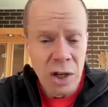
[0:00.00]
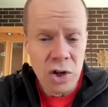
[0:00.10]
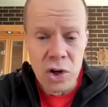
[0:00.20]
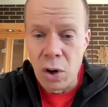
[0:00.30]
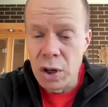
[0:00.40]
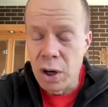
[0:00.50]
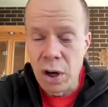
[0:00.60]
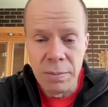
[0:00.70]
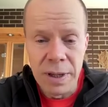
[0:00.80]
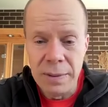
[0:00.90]
you're not
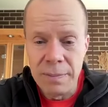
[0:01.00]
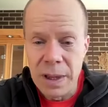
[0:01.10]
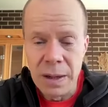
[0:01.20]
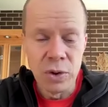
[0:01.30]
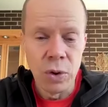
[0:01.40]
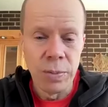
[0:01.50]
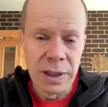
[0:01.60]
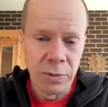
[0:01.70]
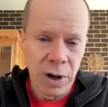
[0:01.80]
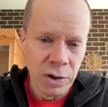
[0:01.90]
going to be
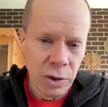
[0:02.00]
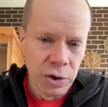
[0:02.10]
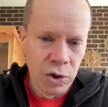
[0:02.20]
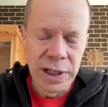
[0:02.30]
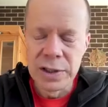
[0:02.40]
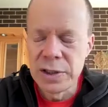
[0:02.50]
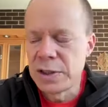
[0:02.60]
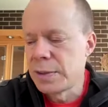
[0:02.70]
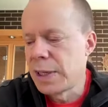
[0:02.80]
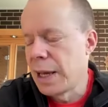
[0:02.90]
absorbing the right
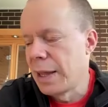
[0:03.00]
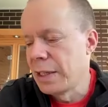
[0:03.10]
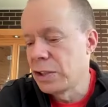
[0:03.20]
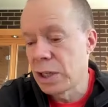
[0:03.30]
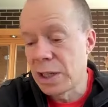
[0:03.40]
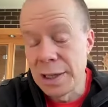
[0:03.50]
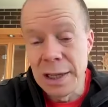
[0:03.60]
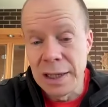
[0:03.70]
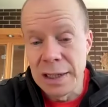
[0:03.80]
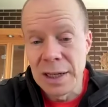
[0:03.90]
nutrients. There's
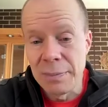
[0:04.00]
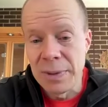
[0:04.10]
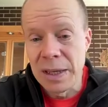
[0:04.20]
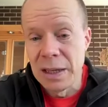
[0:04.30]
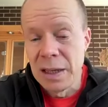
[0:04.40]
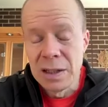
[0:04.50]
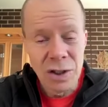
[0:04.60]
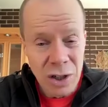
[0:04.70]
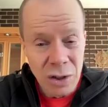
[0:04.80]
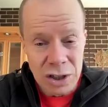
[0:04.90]
clearly something,
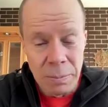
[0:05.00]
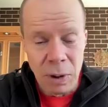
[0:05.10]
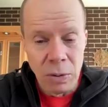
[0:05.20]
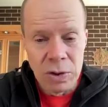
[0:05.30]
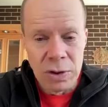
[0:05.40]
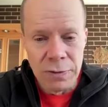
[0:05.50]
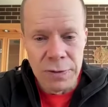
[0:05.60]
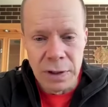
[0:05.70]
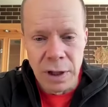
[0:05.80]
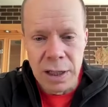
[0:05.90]
so you're not supposed to
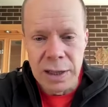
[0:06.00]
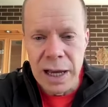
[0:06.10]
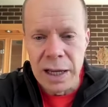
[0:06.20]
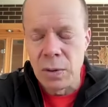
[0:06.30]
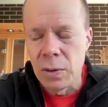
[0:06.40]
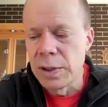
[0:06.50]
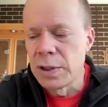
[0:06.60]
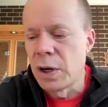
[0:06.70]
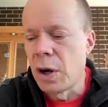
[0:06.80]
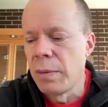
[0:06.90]
feel like that all the
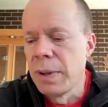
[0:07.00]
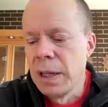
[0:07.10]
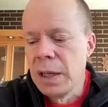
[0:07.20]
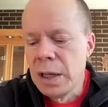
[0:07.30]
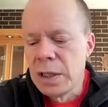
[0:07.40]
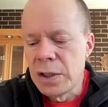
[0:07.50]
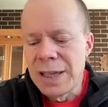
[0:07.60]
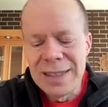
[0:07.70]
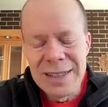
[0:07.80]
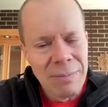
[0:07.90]
time. So
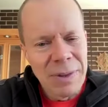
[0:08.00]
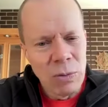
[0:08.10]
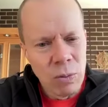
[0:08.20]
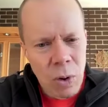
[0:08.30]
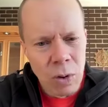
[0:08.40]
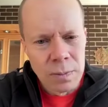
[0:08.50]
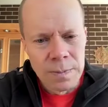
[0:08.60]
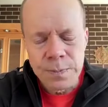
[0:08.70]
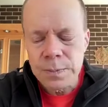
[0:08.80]
there's something wrong,